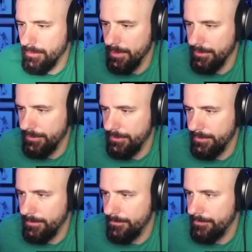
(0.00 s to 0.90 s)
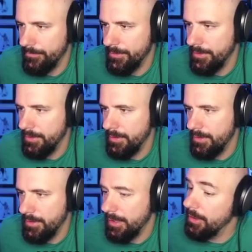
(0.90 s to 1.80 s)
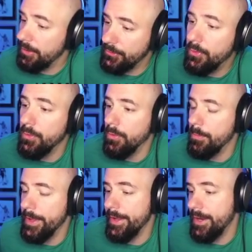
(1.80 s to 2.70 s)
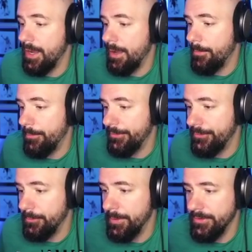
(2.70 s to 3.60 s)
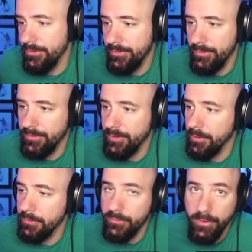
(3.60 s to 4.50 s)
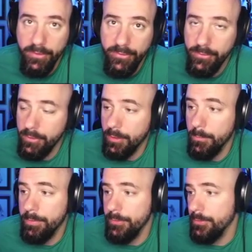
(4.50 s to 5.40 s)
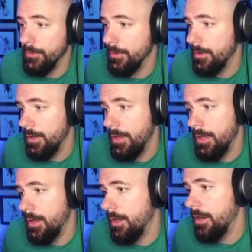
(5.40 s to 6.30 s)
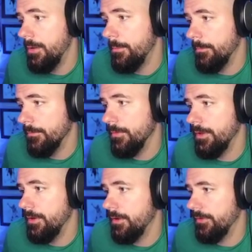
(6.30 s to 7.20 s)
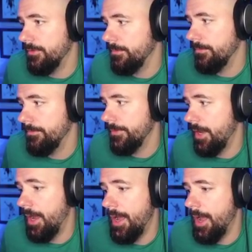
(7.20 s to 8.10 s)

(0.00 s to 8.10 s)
ones. It looks cool, man. I'm assuming just as illustration on a computer. Um, really awesome. I, I,